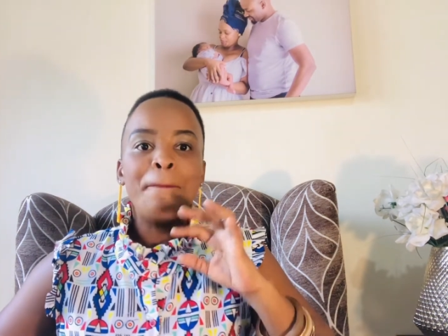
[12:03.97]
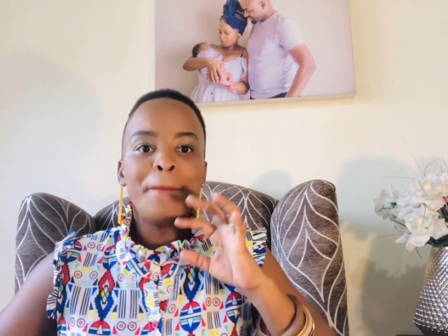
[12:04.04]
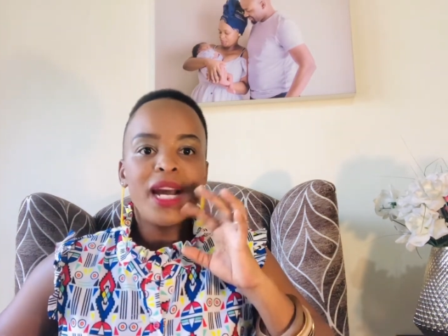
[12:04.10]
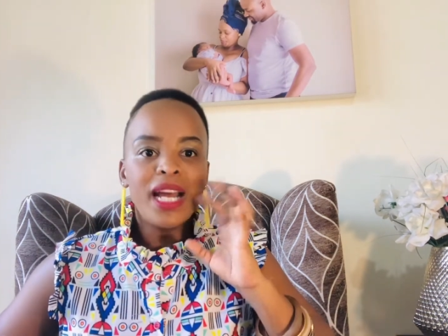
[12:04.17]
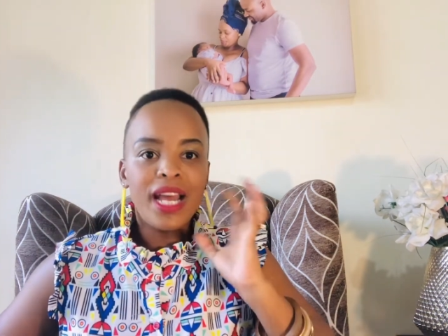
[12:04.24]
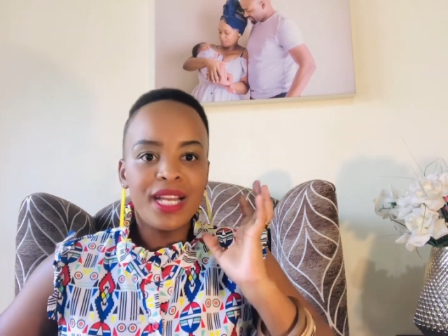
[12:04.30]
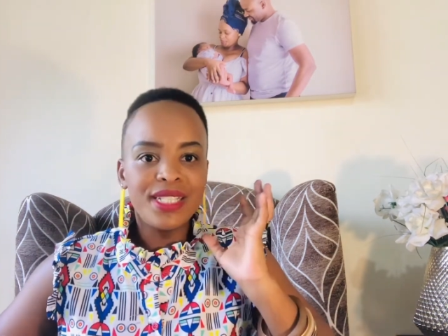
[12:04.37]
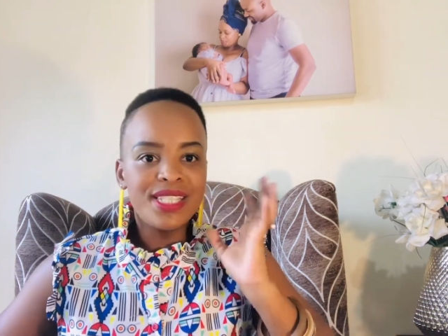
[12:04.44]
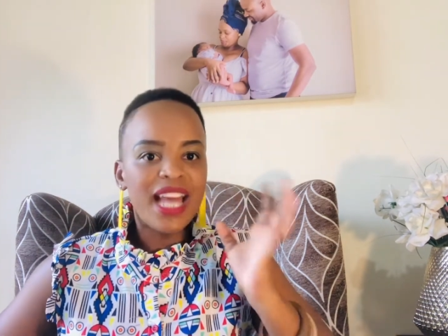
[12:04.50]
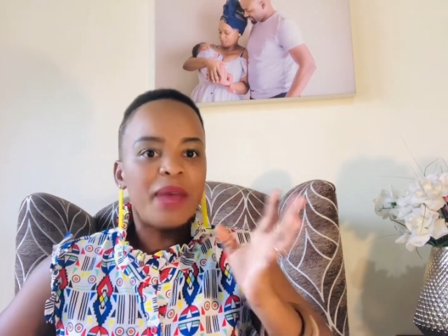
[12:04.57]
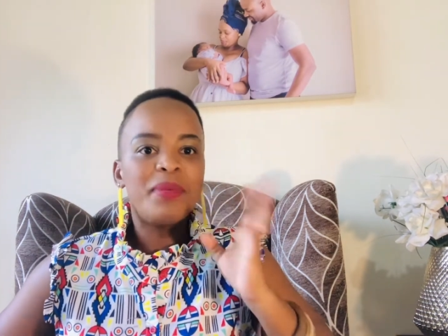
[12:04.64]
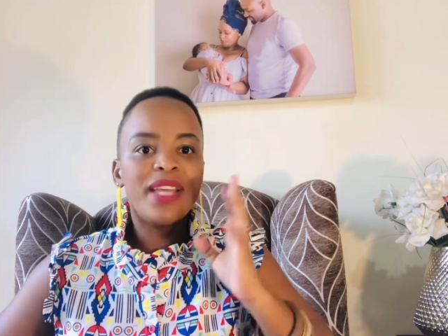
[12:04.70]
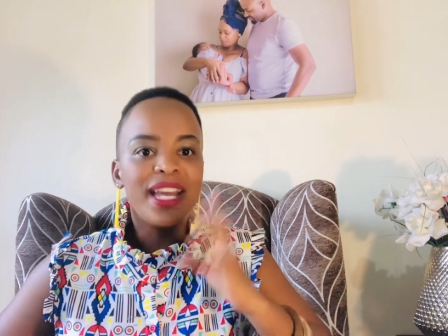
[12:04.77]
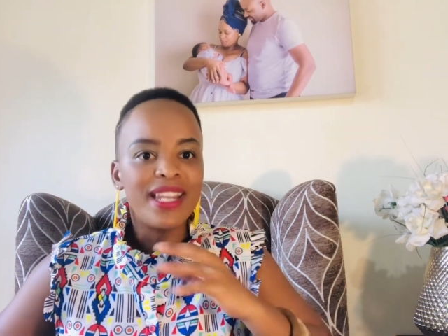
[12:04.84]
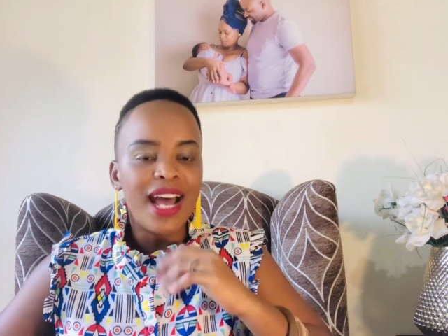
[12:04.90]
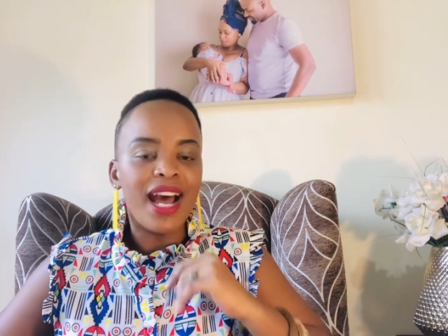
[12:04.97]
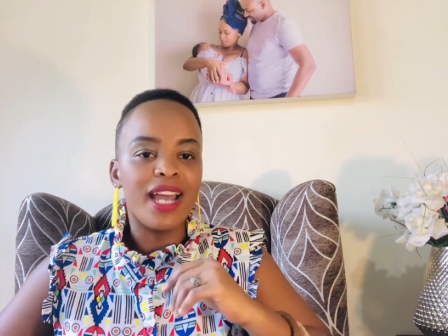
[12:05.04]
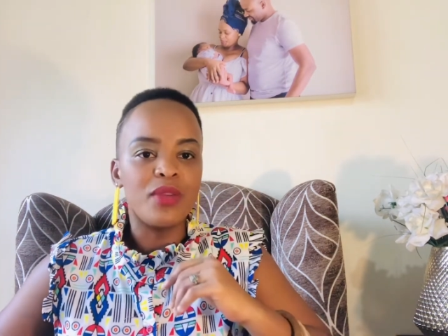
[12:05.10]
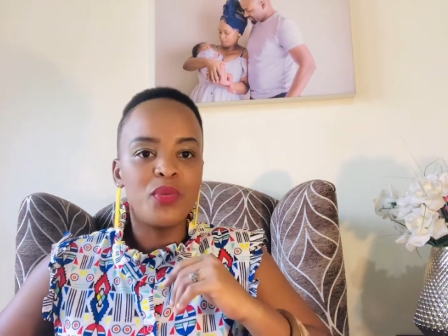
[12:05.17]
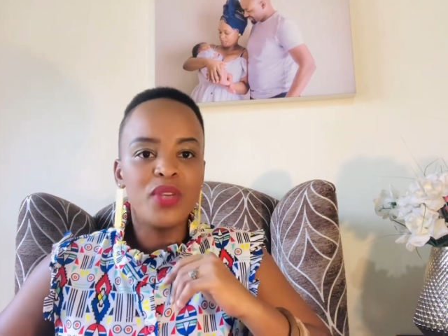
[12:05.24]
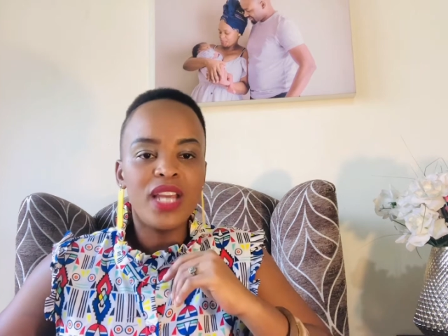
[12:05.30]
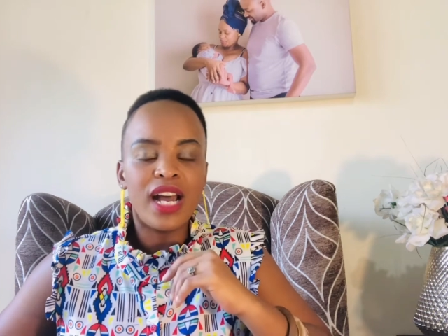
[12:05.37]
And Tabi and I,
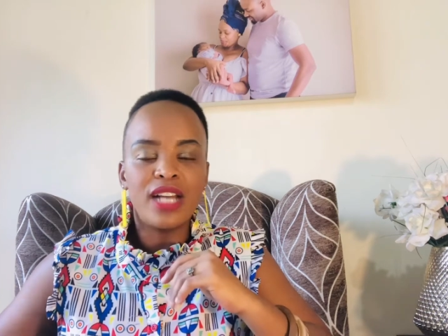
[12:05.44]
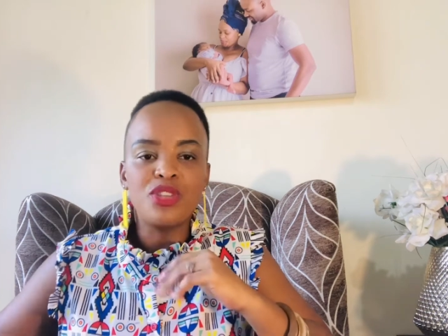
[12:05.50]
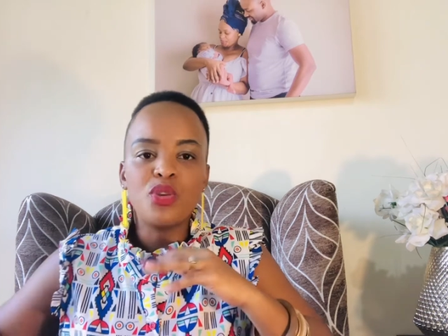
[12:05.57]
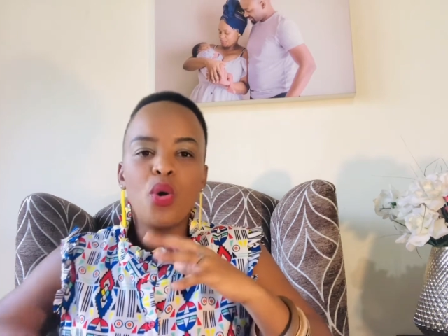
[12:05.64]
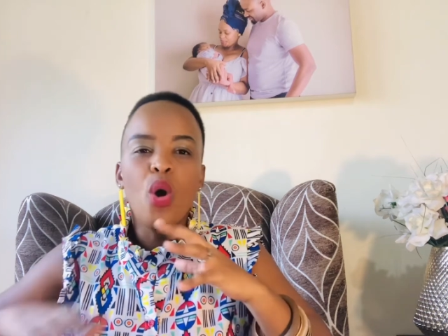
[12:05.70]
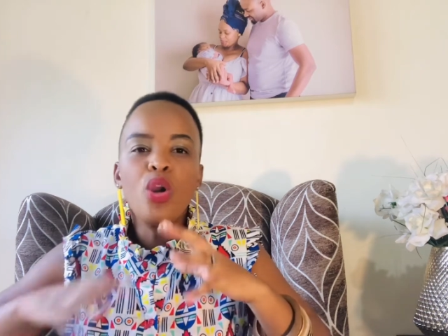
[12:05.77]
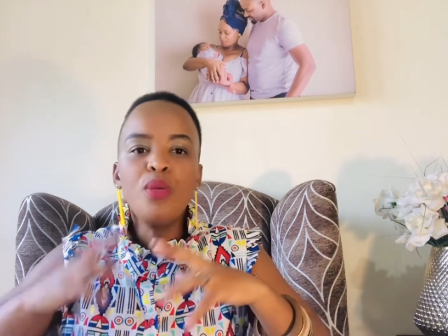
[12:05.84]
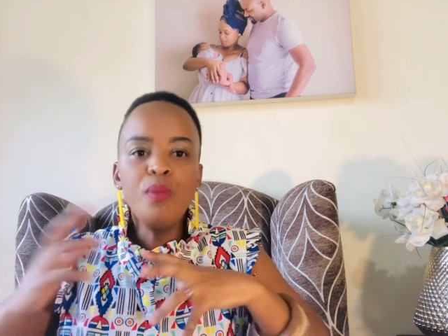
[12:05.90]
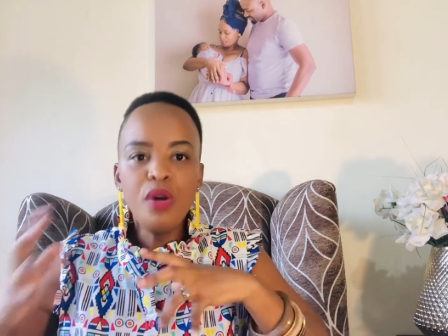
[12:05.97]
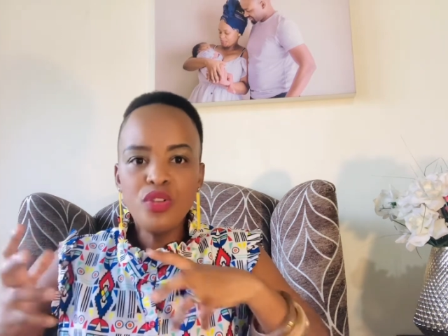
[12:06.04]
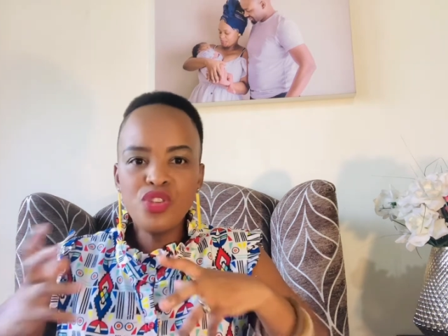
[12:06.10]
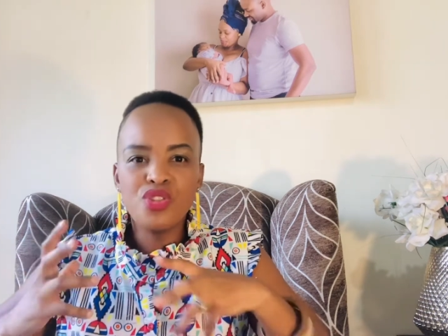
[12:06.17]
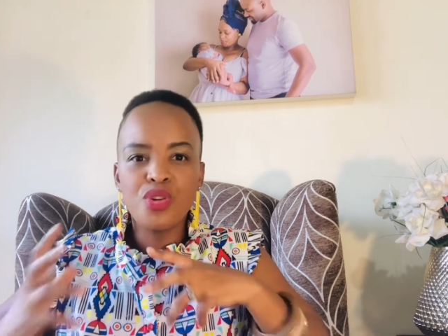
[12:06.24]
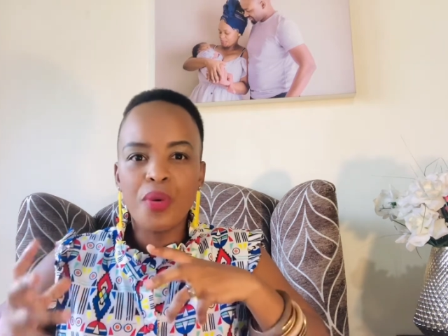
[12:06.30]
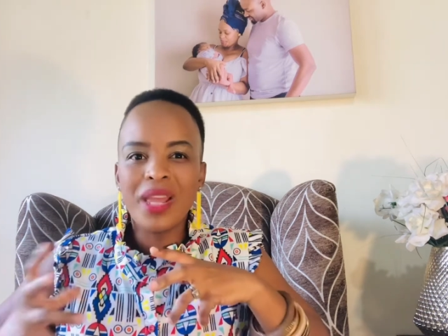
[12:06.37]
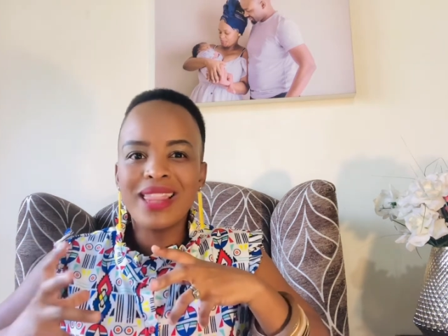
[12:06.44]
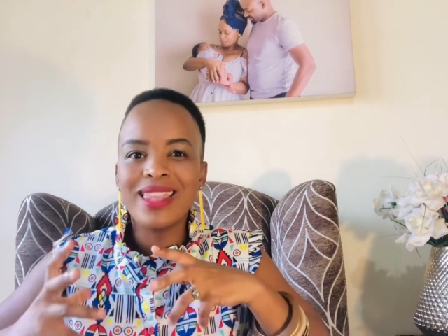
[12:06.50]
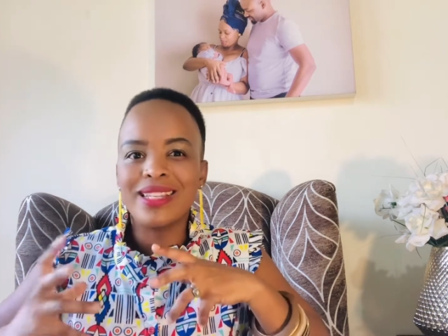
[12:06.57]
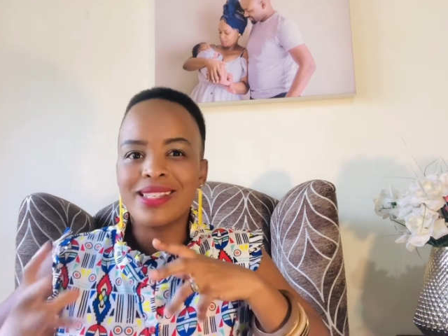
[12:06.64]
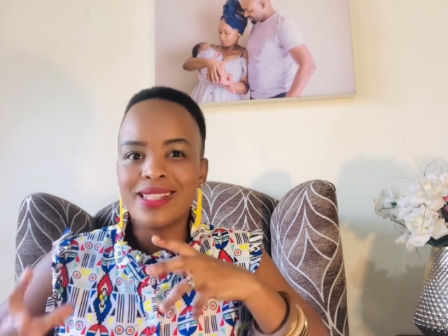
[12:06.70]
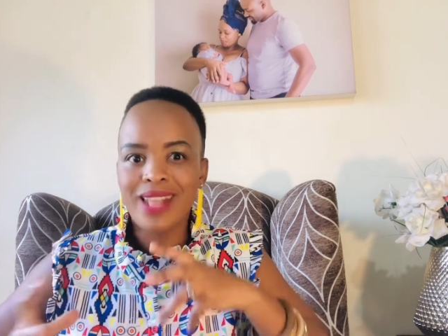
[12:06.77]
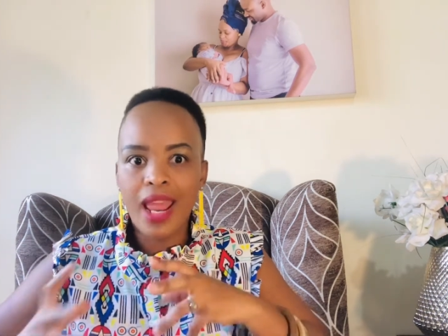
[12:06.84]
we are almost doing the
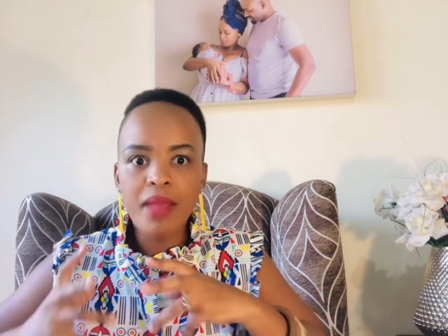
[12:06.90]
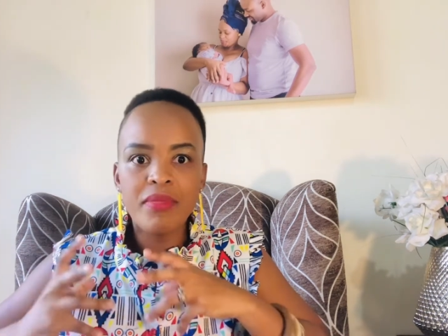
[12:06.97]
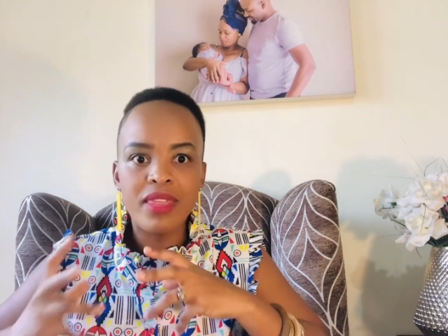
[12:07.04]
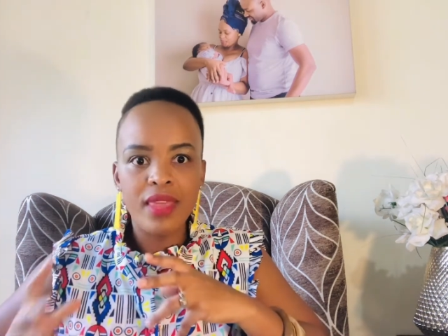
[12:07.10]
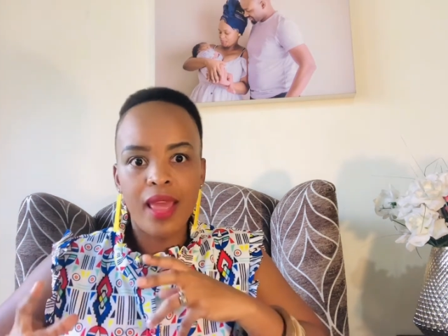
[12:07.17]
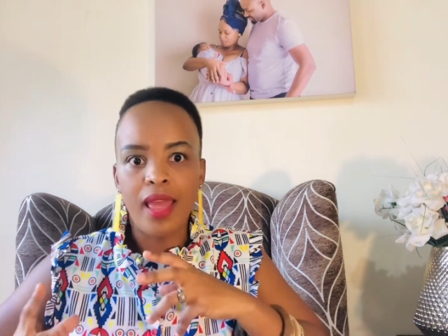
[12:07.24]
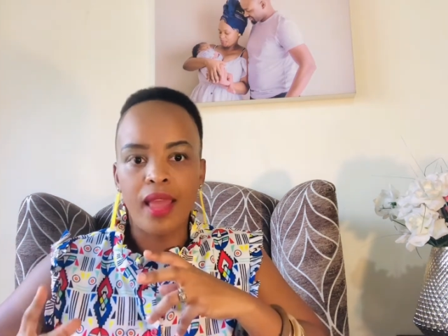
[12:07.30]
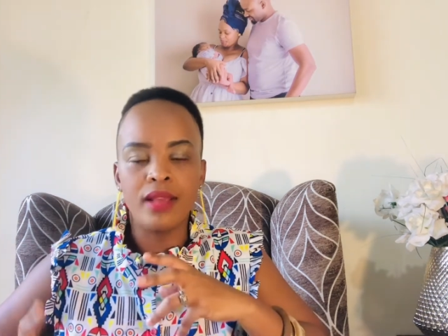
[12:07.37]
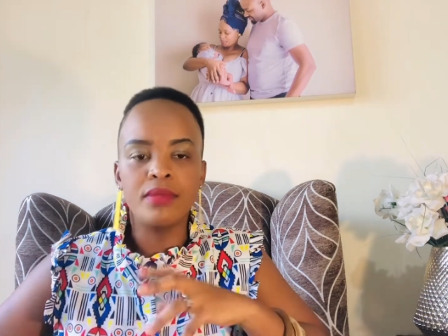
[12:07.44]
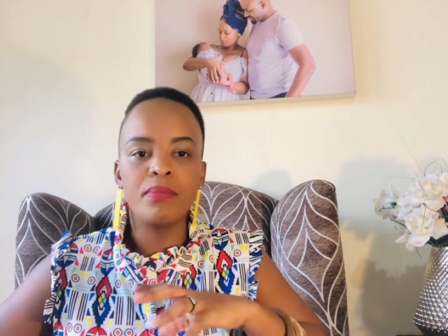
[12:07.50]
same thing,